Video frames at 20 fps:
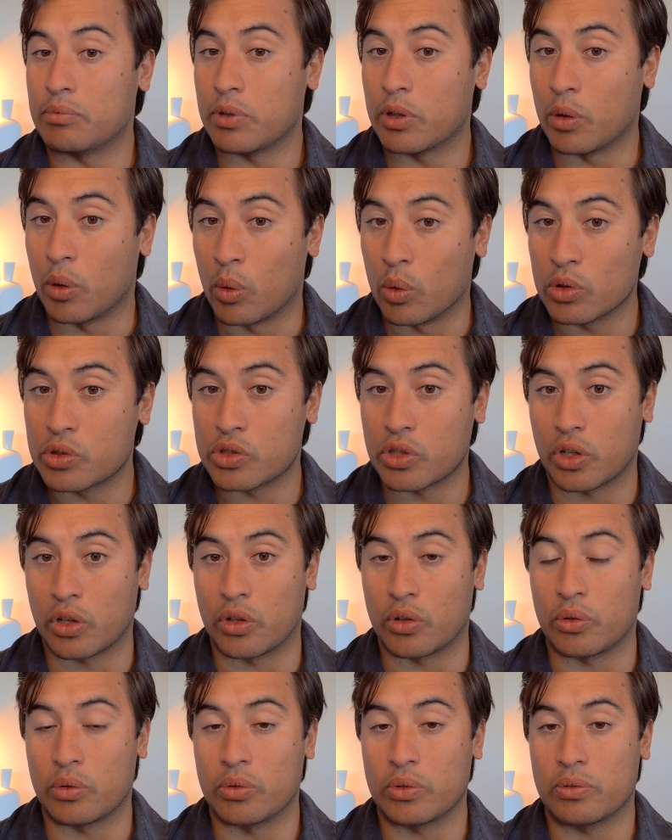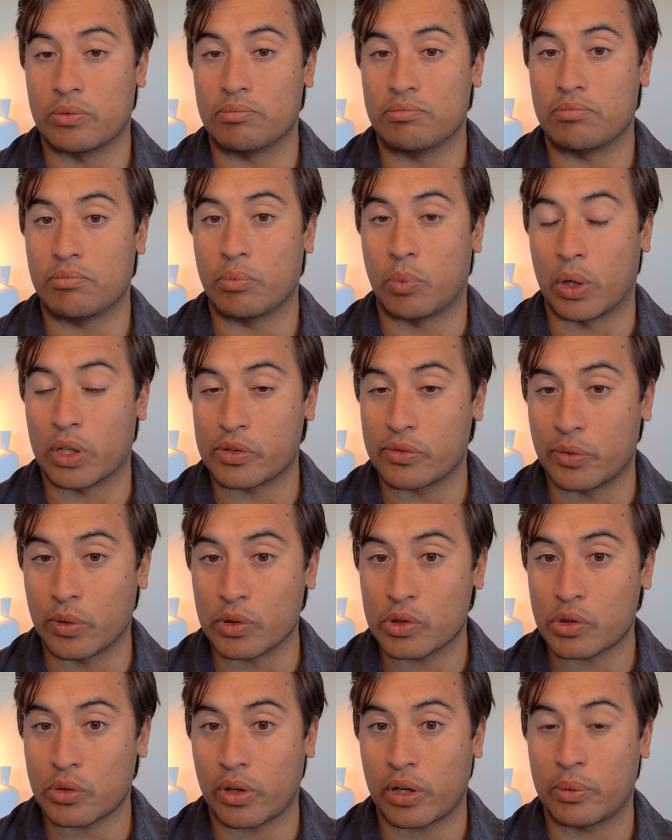also West
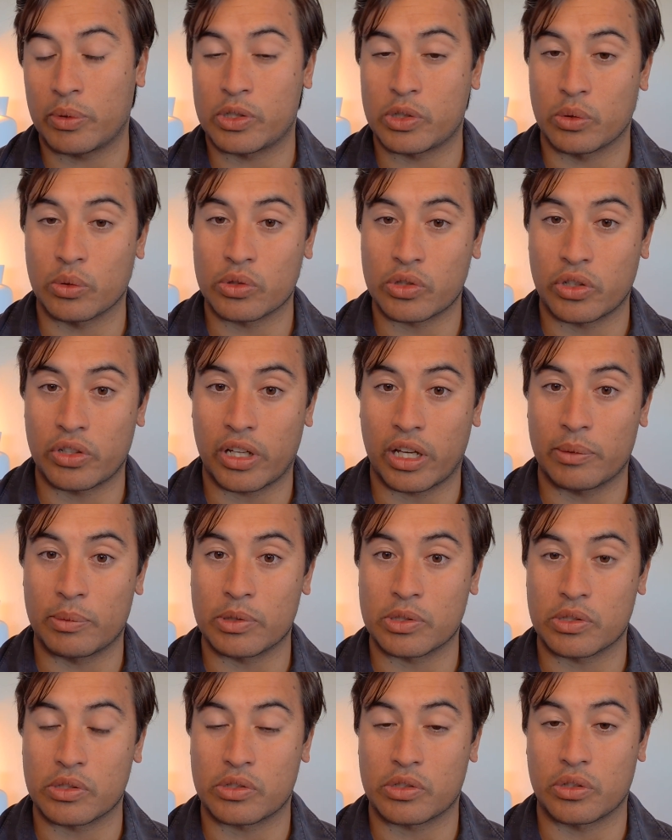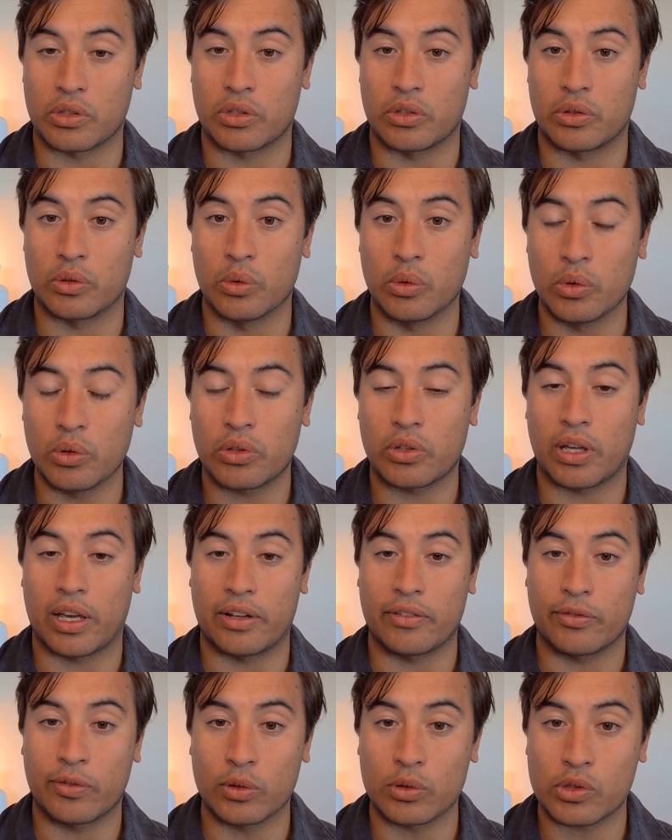Footscray, which also neighbours it to the north,
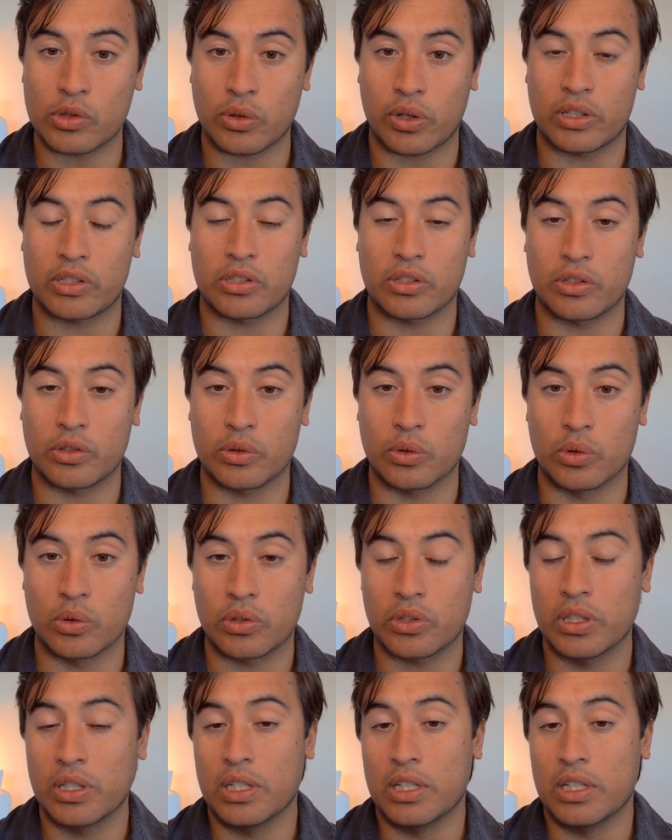and Footscray to the north.